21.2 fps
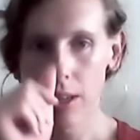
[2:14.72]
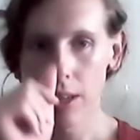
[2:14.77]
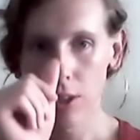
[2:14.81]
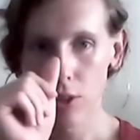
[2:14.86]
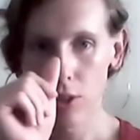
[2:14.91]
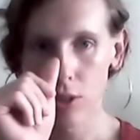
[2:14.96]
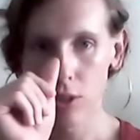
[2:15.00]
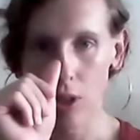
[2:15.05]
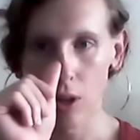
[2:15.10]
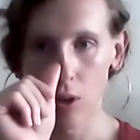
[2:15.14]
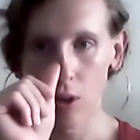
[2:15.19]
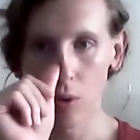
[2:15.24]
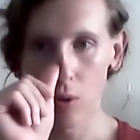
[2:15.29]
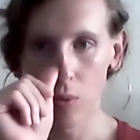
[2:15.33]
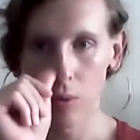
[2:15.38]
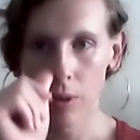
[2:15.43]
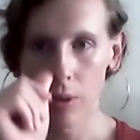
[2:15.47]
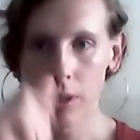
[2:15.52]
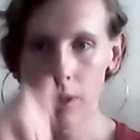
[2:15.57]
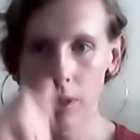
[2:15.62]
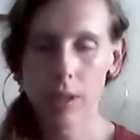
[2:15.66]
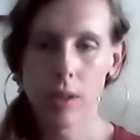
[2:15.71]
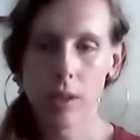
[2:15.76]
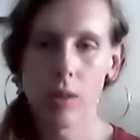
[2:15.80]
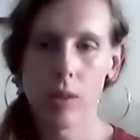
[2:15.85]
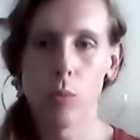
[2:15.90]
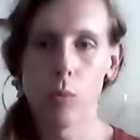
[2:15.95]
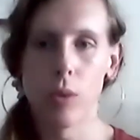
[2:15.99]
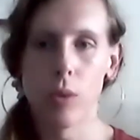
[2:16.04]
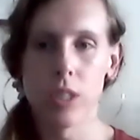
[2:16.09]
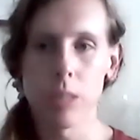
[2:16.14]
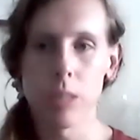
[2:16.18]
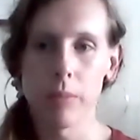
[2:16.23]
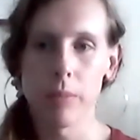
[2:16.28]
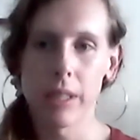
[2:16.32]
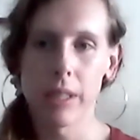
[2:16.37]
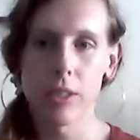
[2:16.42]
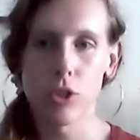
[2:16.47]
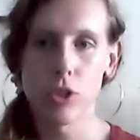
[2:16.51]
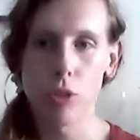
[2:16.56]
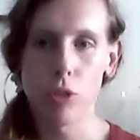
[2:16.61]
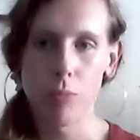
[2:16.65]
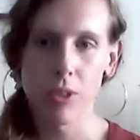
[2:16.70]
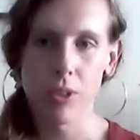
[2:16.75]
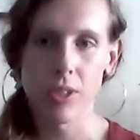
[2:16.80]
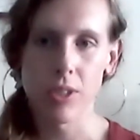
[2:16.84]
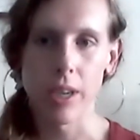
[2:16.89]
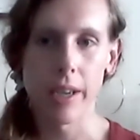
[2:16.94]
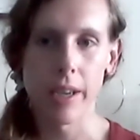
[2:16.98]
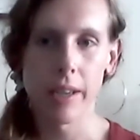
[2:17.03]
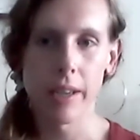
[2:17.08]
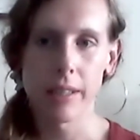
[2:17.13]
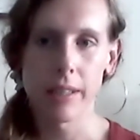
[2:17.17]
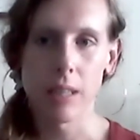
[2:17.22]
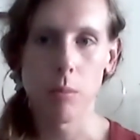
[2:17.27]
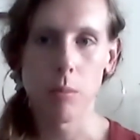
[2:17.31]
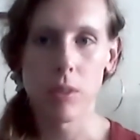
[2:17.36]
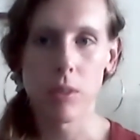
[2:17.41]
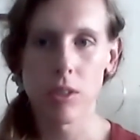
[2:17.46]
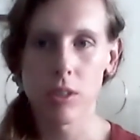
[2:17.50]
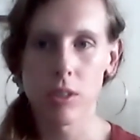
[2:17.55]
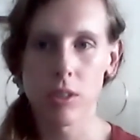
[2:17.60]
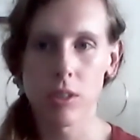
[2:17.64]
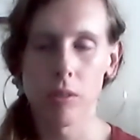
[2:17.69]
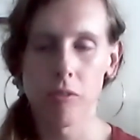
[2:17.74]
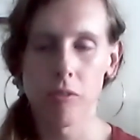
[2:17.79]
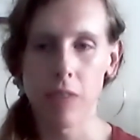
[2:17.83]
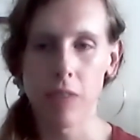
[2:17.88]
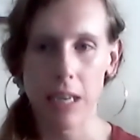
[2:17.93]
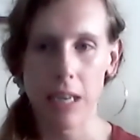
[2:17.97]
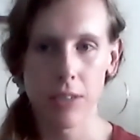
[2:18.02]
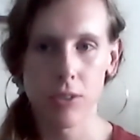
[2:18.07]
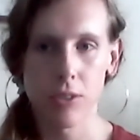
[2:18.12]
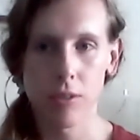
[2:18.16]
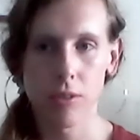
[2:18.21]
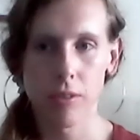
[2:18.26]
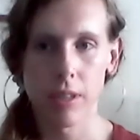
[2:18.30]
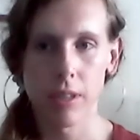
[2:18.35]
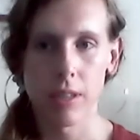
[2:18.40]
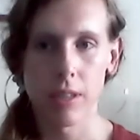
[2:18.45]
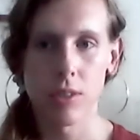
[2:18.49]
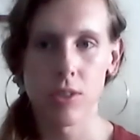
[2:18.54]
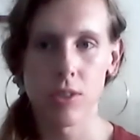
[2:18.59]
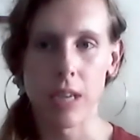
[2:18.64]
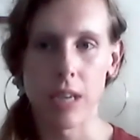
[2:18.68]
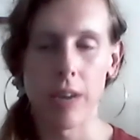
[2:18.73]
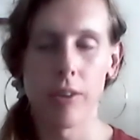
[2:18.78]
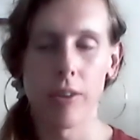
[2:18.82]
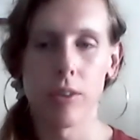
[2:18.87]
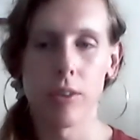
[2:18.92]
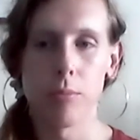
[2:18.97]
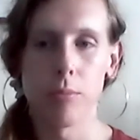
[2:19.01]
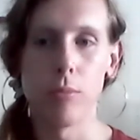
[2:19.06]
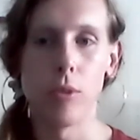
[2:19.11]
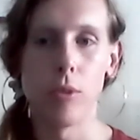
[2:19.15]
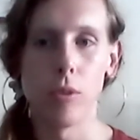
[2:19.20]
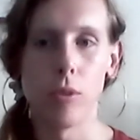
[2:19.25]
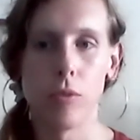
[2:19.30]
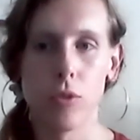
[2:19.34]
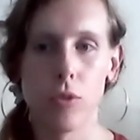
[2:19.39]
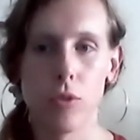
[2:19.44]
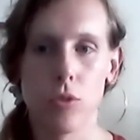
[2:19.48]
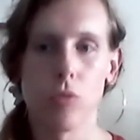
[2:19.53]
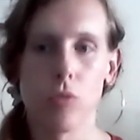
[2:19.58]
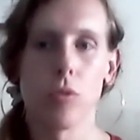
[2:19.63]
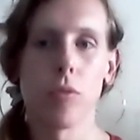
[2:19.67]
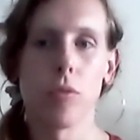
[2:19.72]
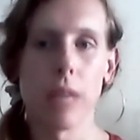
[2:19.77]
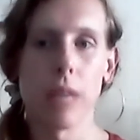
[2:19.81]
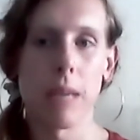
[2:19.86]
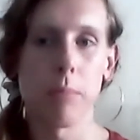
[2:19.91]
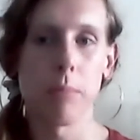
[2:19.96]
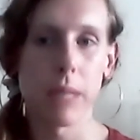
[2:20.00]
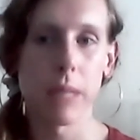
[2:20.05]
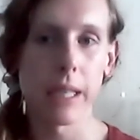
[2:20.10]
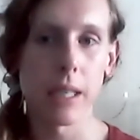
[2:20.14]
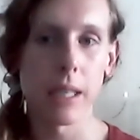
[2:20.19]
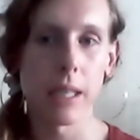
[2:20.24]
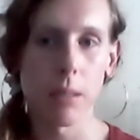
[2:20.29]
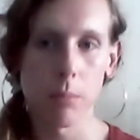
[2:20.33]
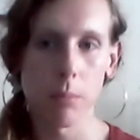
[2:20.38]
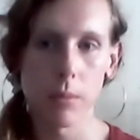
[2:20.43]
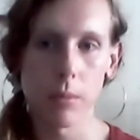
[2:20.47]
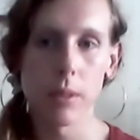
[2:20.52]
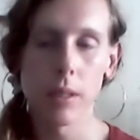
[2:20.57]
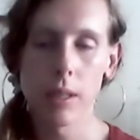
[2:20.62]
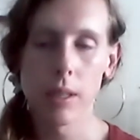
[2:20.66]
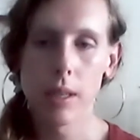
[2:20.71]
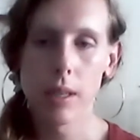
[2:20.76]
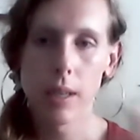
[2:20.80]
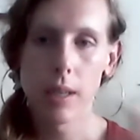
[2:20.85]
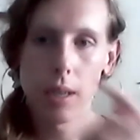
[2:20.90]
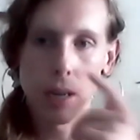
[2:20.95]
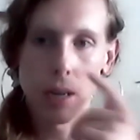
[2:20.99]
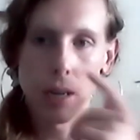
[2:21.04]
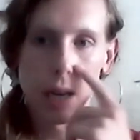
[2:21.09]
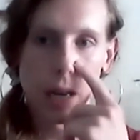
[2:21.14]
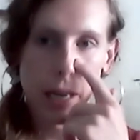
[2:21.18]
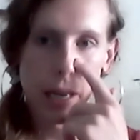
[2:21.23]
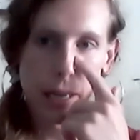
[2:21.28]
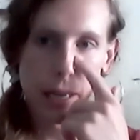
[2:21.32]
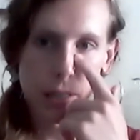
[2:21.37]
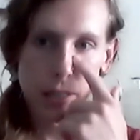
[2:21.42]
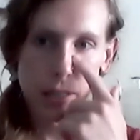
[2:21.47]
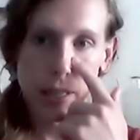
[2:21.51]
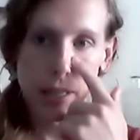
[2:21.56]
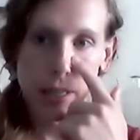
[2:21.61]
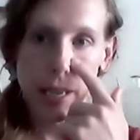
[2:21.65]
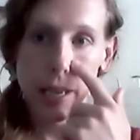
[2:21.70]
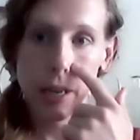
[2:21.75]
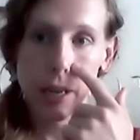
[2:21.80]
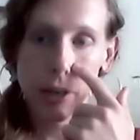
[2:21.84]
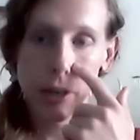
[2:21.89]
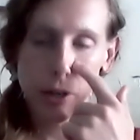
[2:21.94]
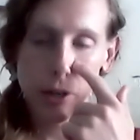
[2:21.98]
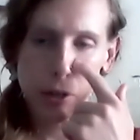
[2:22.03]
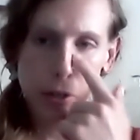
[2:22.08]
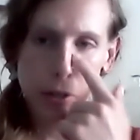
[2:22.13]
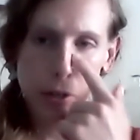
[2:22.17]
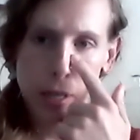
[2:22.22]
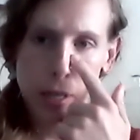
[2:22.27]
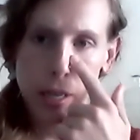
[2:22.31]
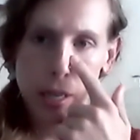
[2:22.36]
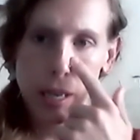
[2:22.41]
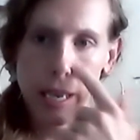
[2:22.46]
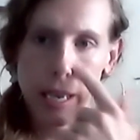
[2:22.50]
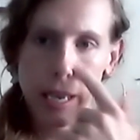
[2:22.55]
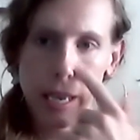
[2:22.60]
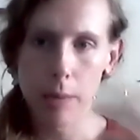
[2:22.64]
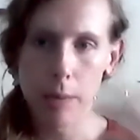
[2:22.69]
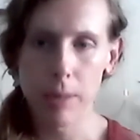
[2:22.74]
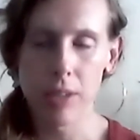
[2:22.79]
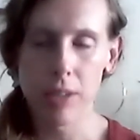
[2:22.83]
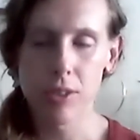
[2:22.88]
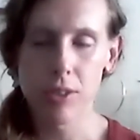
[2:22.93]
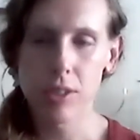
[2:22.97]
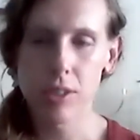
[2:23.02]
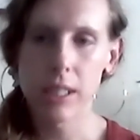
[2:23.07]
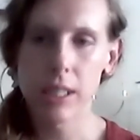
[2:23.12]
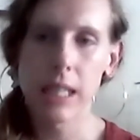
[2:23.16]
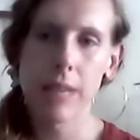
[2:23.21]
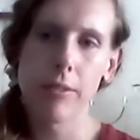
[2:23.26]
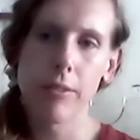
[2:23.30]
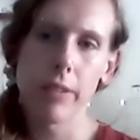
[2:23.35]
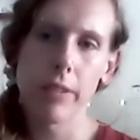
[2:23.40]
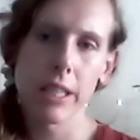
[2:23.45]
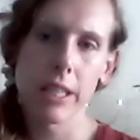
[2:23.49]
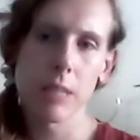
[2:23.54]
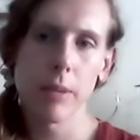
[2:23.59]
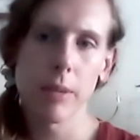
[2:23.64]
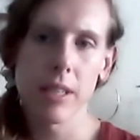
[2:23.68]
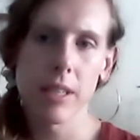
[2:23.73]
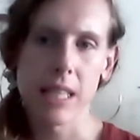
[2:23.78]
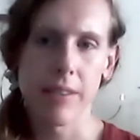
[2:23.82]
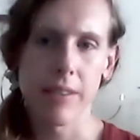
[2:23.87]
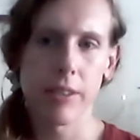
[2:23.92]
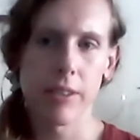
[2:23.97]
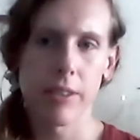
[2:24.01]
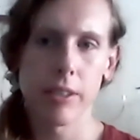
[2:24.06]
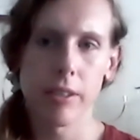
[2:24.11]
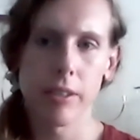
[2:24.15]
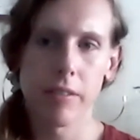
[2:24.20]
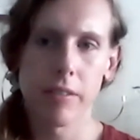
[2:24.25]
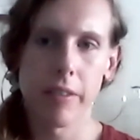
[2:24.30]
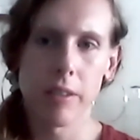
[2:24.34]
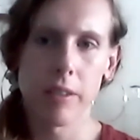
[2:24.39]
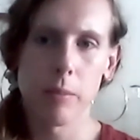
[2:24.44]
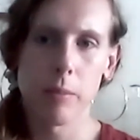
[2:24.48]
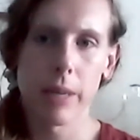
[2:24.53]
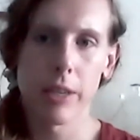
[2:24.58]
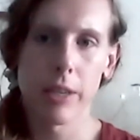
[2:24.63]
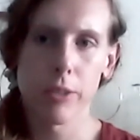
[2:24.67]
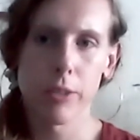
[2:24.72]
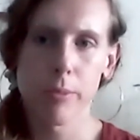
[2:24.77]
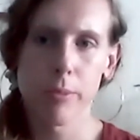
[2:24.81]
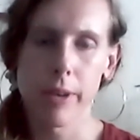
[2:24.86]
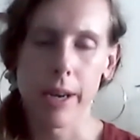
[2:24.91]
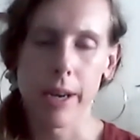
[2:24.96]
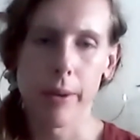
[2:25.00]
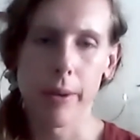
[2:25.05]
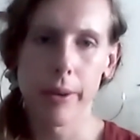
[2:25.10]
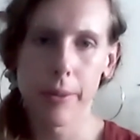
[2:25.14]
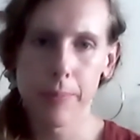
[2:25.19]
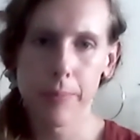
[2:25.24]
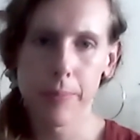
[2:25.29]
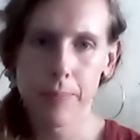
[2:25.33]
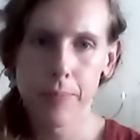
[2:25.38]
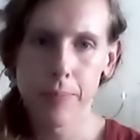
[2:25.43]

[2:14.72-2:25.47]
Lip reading: So when something is supersonic, that means it's going faster than sound moves through that medium. And in air, at about sea level, that's about 750 miles per hour.